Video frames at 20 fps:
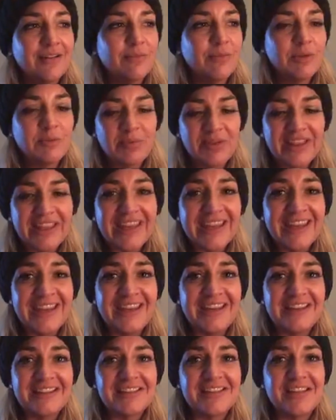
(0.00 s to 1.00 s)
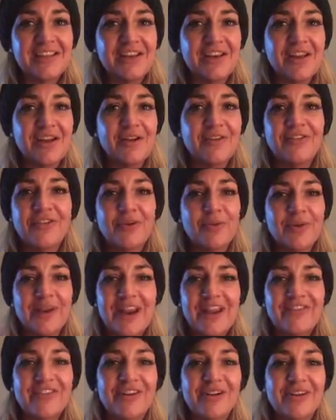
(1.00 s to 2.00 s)
but please, you know, for
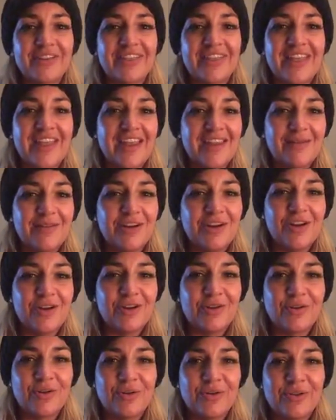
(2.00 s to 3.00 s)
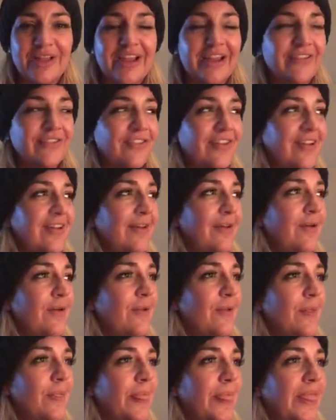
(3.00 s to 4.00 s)
whatever thing, you know, your whole life.
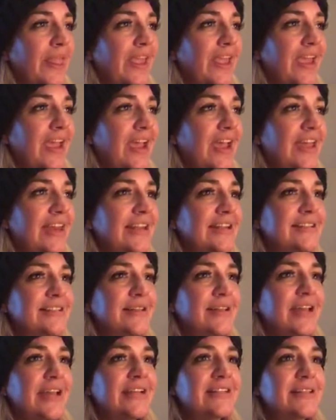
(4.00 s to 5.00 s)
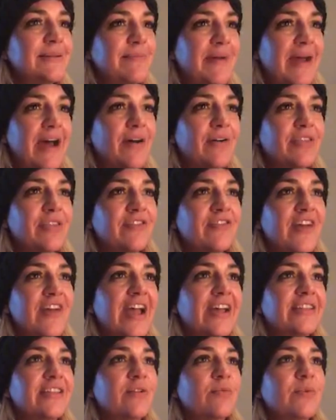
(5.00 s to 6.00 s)
And it's about the
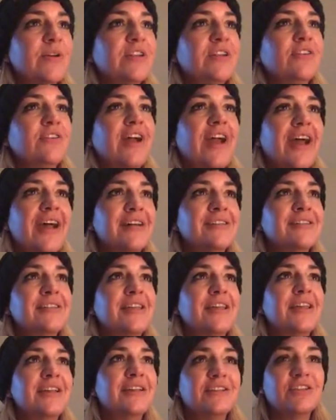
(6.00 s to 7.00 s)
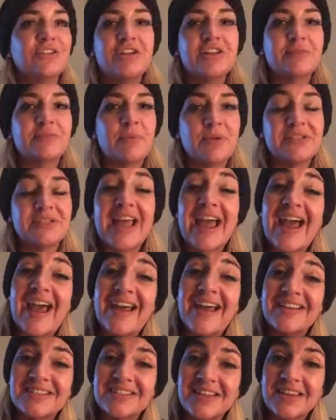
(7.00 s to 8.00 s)
fact that when you're asking, you're not supposed to
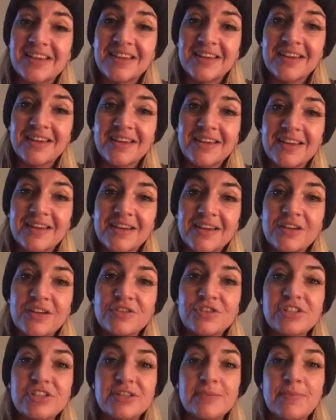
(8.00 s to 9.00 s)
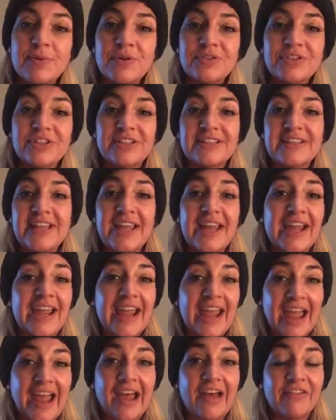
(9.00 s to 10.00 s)
ask. You're just supposed to say, I
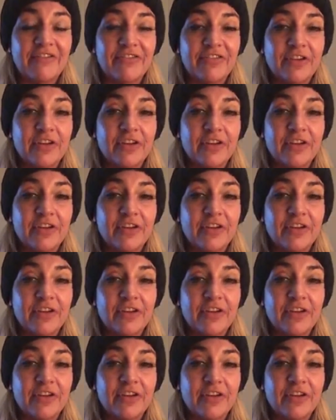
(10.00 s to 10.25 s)
have.